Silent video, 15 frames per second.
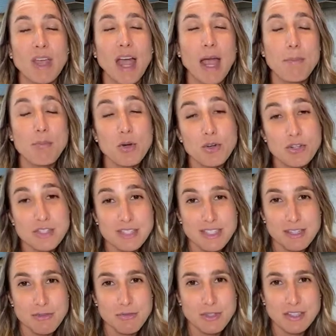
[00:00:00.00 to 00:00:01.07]
I personally
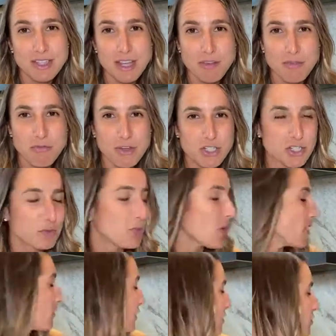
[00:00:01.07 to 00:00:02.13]
feel like fudgy
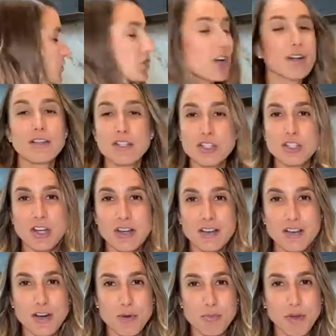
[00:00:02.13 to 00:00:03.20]
brownie or chocolate chunk
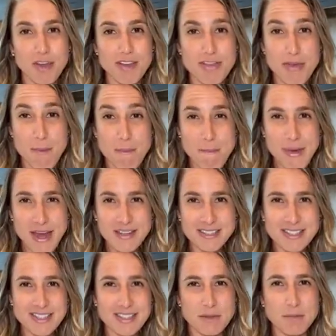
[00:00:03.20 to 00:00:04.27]
are probably the
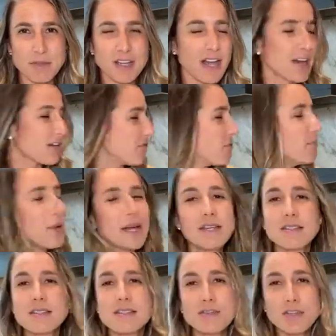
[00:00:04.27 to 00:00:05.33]
best kind of
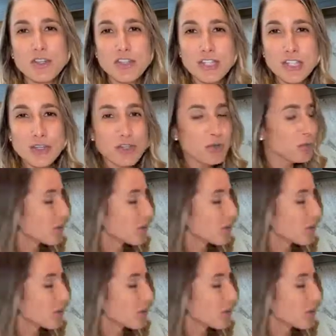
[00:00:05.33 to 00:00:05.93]
bites of cookie dough you want to